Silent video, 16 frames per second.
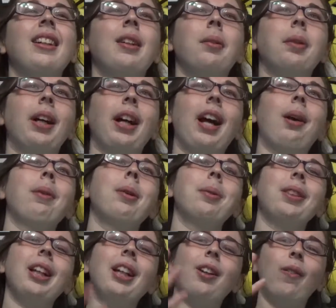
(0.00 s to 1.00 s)
But I will
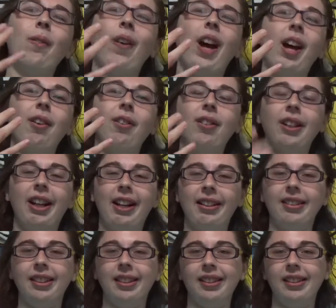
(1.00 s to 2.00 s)
be taking 5
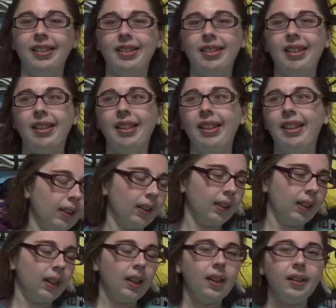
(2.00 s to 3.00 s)
classes.
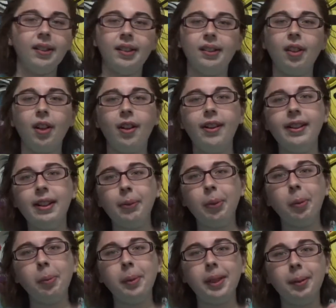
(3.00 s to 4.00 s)
Since all of them
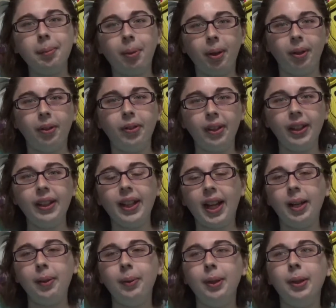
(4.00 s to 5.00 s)
will be in person,
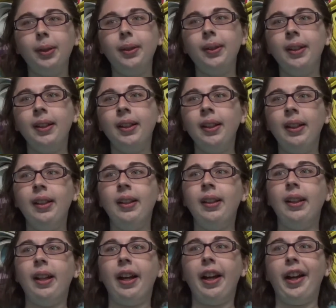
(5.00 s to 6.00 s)
I will
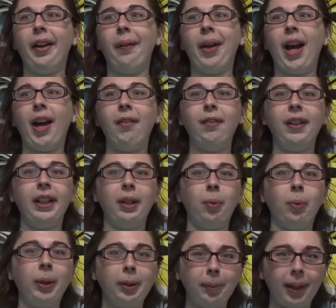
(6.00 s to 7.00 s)
have like a
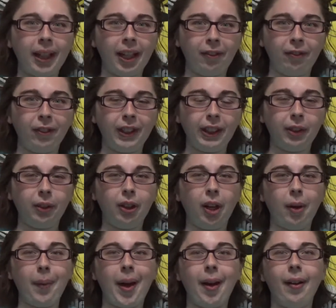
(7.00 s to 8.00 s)
Week of My Life video
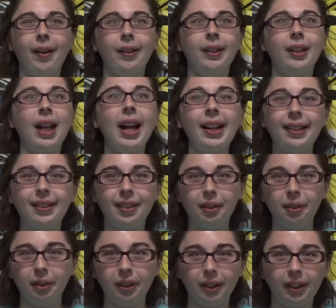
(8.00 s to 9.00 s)
come out a lot
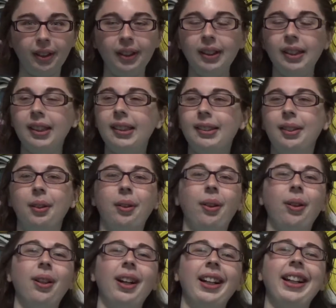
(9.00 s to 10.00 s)
sooner,
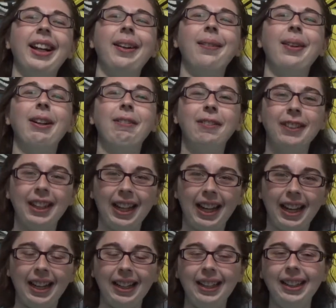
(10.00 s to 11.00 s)
so I can't wait for
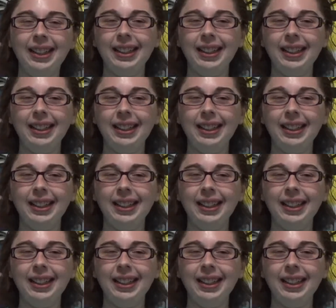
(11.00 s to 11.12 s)
that.